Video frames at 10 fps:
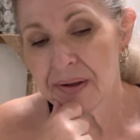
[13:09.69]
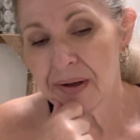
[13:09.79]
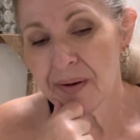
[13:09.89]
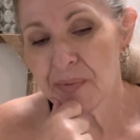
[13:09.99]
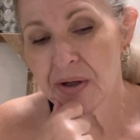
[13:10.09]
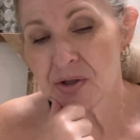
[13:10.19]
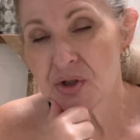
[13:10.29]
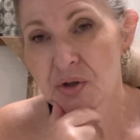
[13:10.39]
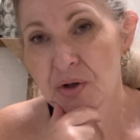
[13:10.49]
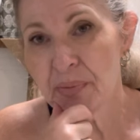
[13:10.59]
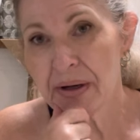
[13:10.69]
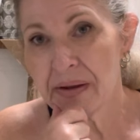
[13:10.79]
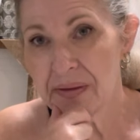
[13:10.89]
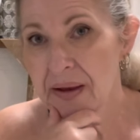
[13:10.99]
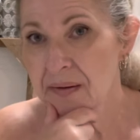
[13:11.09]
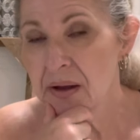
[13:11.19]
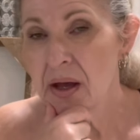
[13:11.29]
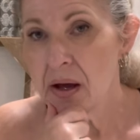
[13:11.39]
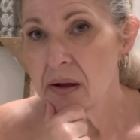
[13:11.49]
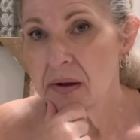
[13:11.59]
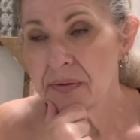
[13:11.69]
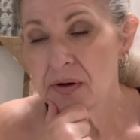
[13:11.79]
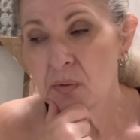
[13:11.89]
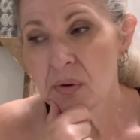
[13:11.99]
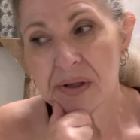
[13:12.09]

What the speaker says: I'm not sure, but I think there